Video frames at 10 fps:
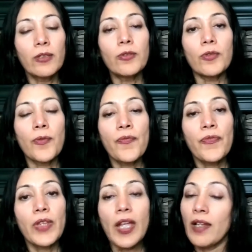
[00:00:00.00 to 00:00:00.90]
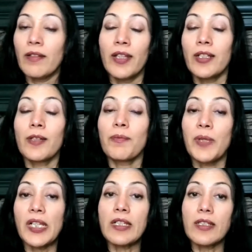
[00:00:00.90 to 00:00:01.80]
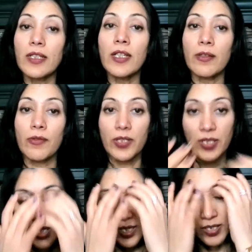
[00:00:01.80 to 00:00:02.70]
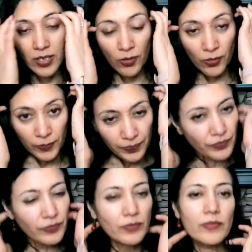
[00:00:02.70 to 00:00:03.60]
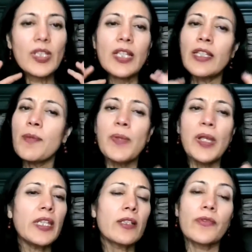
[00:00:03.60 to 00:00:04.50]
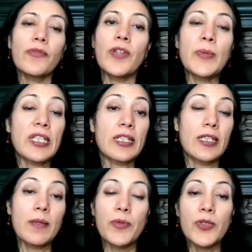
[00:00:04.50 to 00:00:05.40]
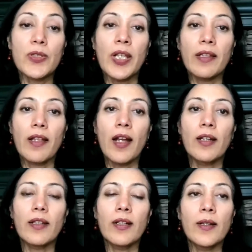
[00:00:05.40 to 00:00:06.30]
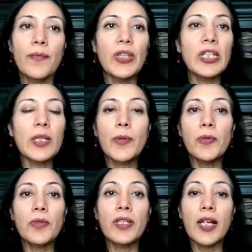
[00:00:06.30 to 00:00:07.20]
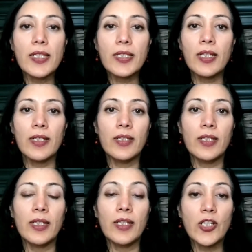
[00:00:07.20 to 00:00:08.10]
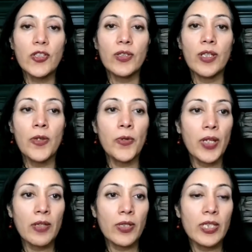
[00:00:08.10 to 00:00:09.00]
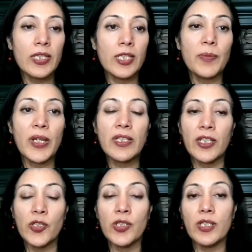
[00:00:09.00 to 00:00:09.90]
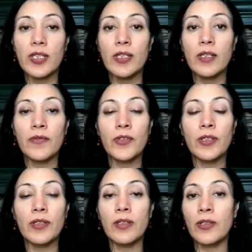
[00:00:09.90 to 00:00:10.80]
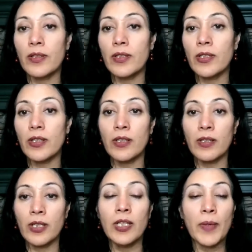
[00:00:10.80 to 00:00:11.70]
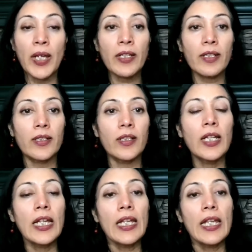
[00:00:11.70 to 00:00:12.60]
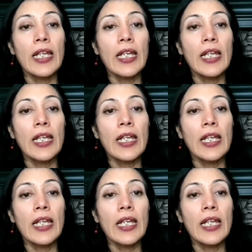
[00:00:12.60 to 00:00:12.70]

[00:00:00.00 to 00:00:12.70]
glue, and they ended up making sticky notes. So there are many other famous examples like that. Think about NASA, the National Aeronautics and Space Agency of the in America.